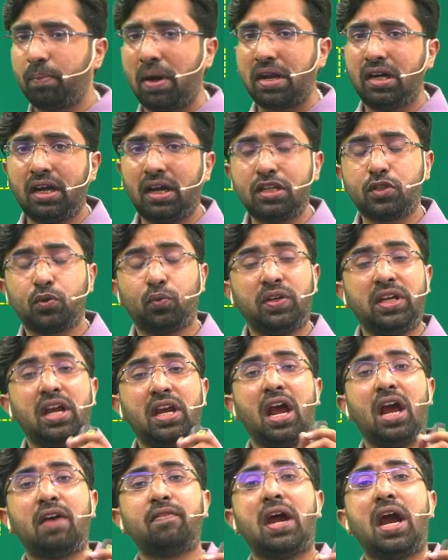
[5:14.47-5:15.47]
guys, we have
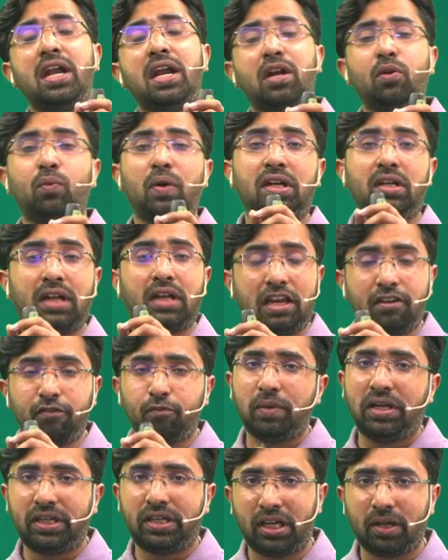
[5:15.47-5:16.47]
added one live
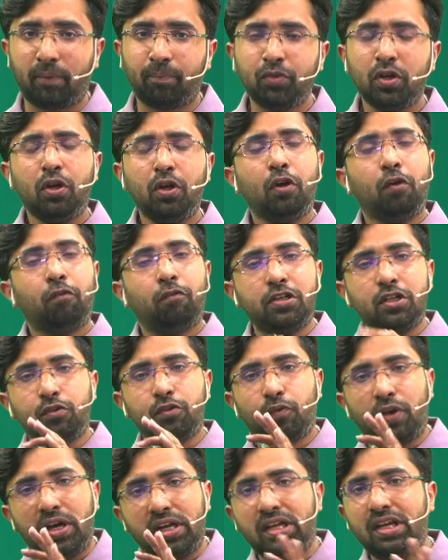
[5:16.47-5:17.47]
meeting, which is
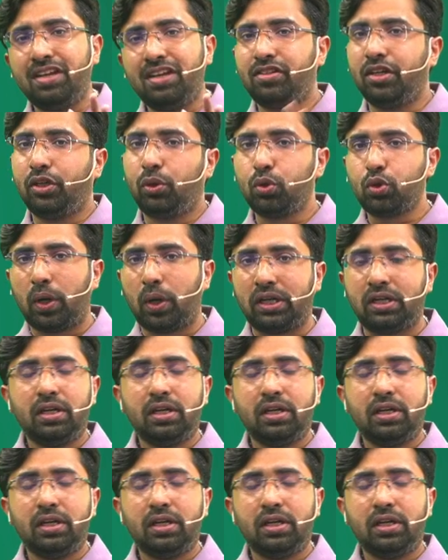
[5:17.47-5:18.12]
very easy to join.